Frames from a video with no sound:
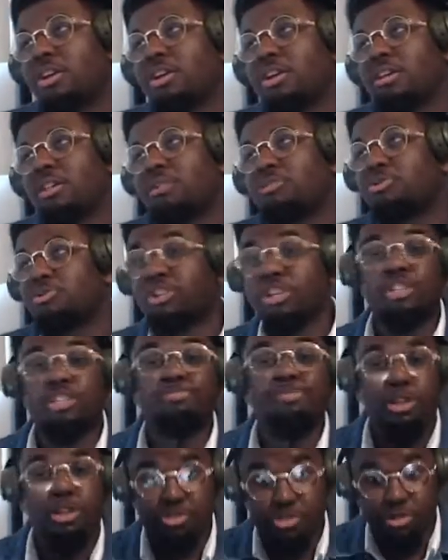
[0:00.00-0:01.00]
Or this
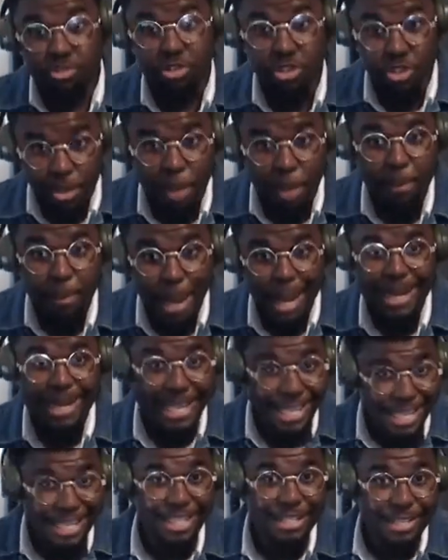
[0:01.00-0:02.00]
special somebody
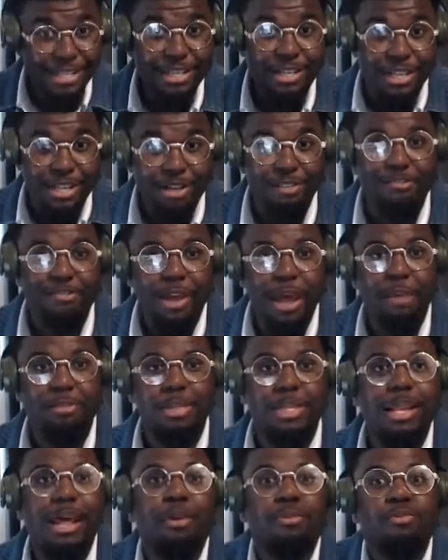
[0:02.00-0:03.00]
is in, in the family
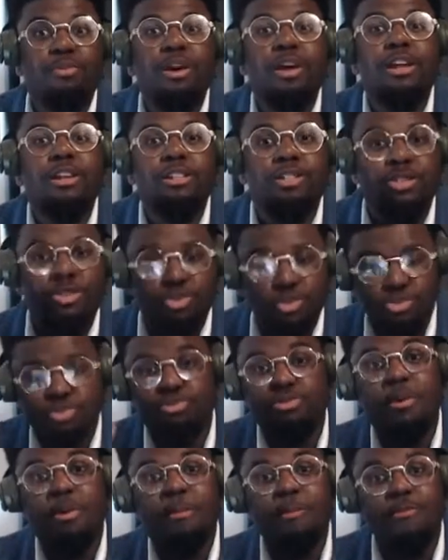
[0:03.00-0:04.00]
that runs through
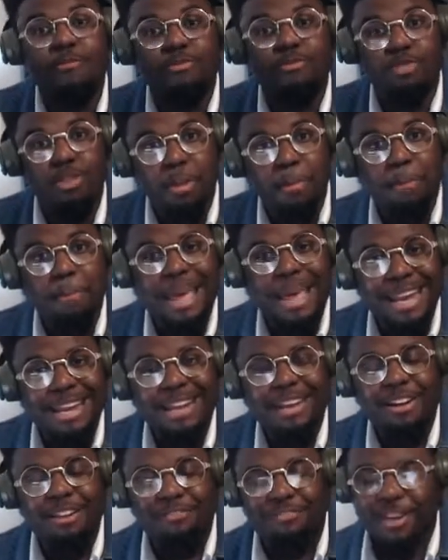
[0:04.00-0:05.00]
the, the men in
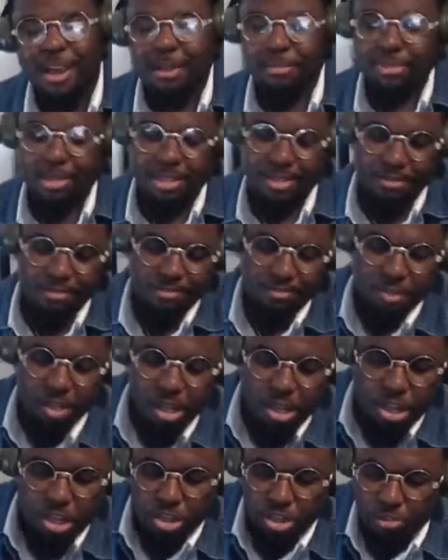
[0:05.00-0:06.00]
the family.
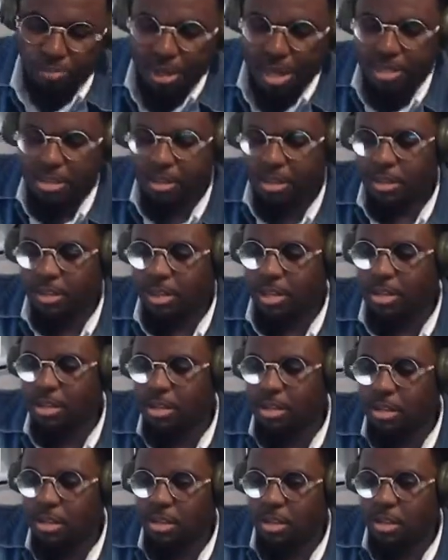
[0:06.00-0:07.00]
So basically,
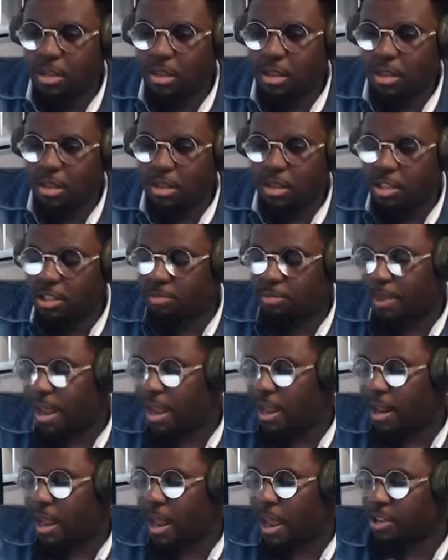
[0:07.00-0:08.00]
this
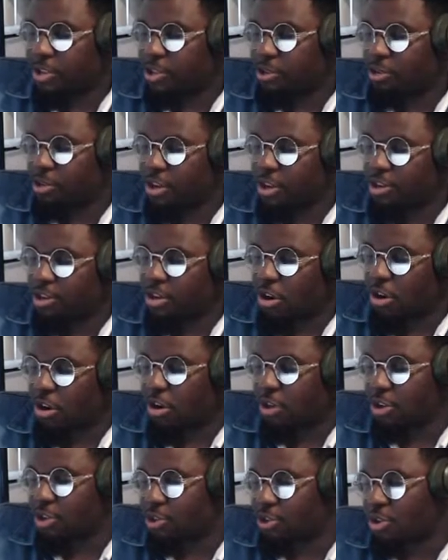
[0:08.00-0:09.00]
man has a crush on
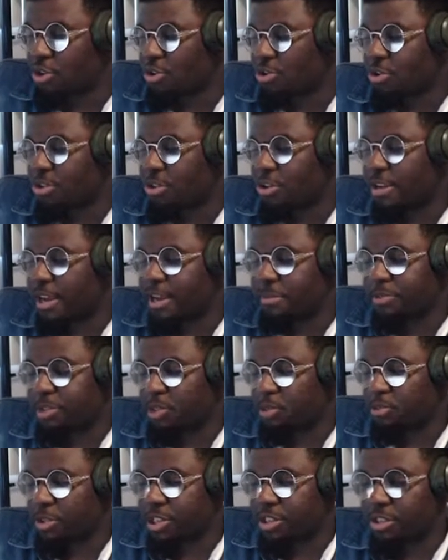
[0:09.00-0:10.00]
this girl. Her name is
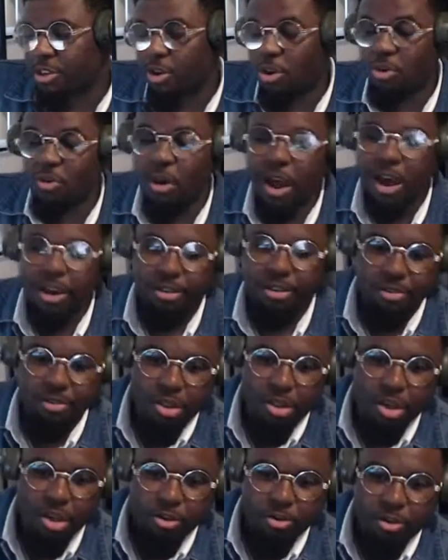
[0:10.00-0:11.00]
Risa Harada.
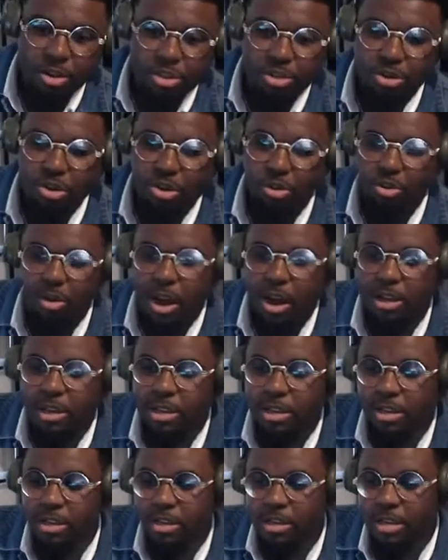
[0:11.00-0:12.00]
Risa
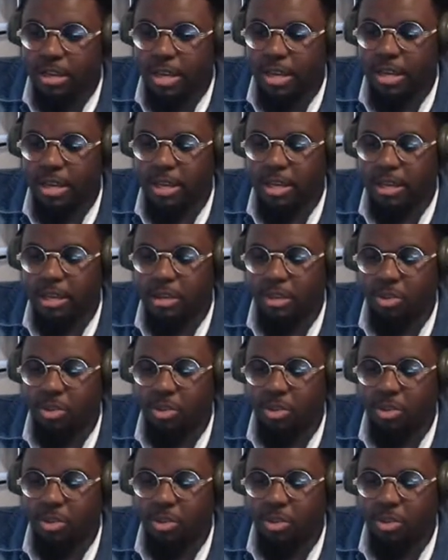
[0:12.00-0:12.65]
Harada is